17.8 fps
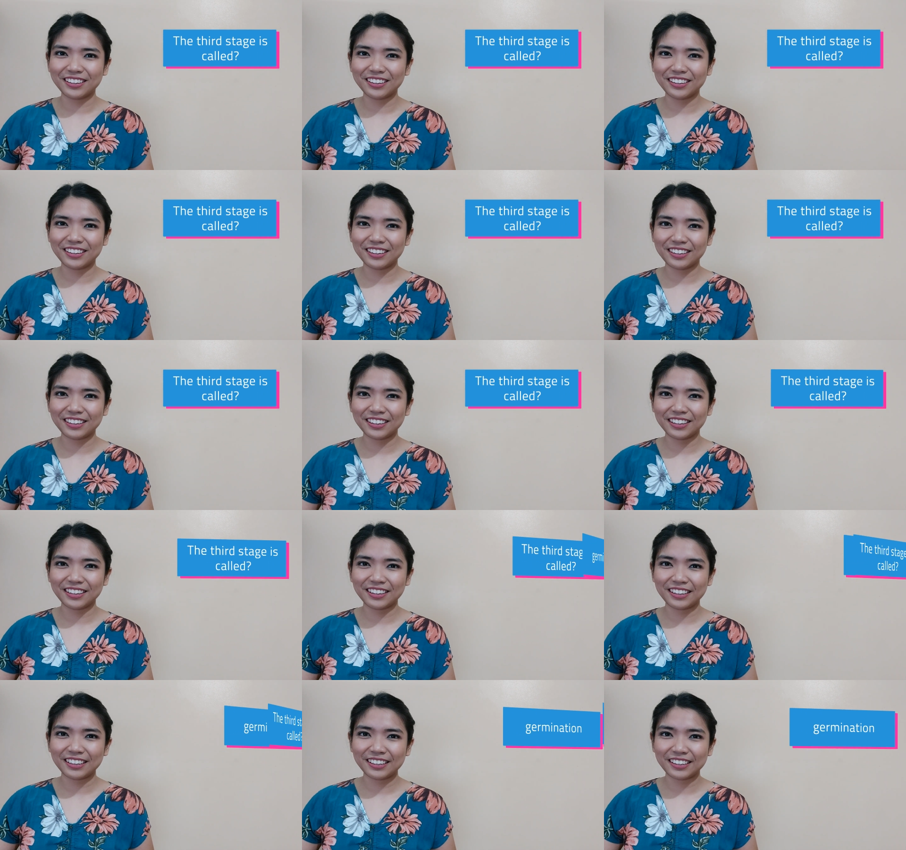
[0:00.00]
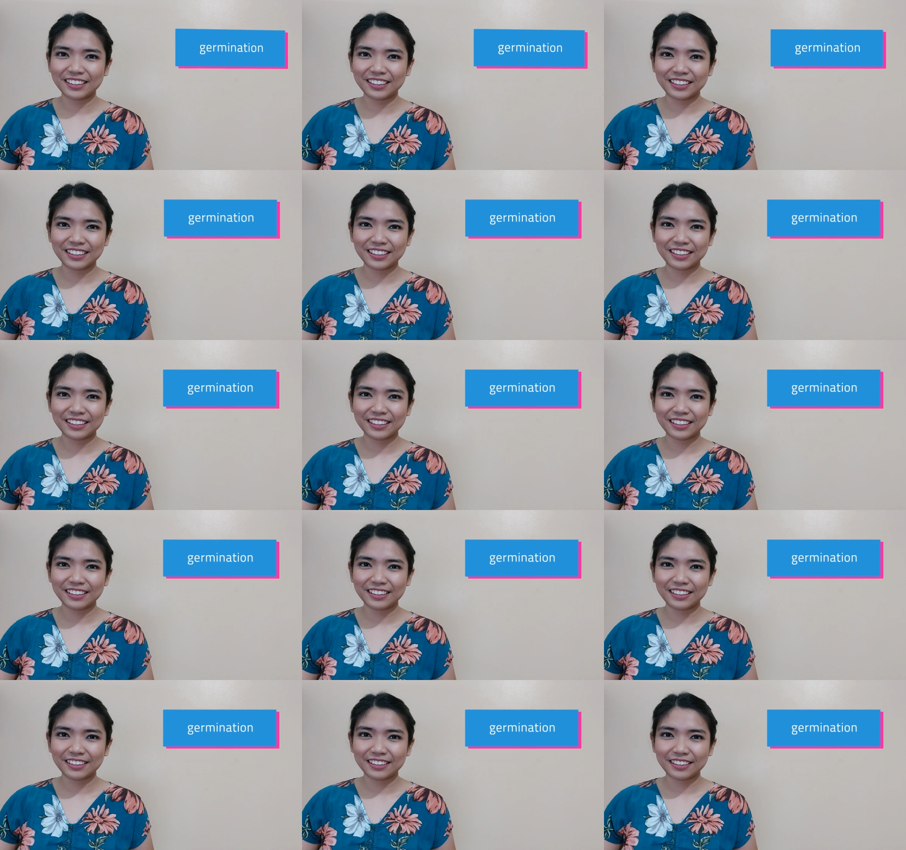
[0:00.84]

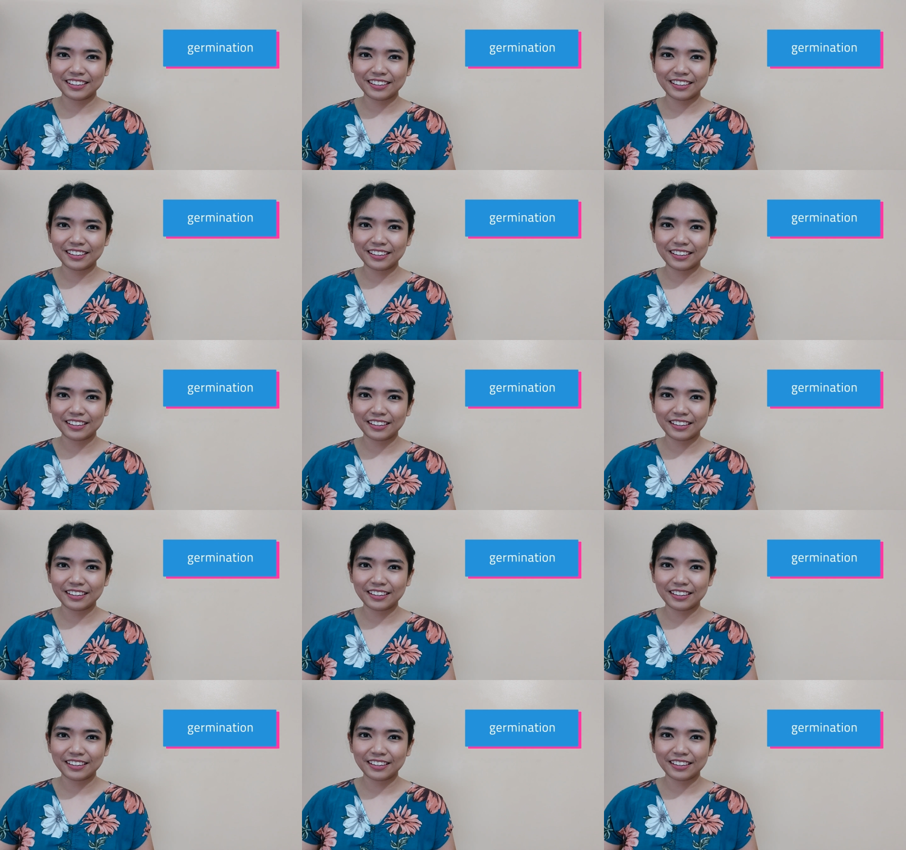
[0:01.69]
[no speech]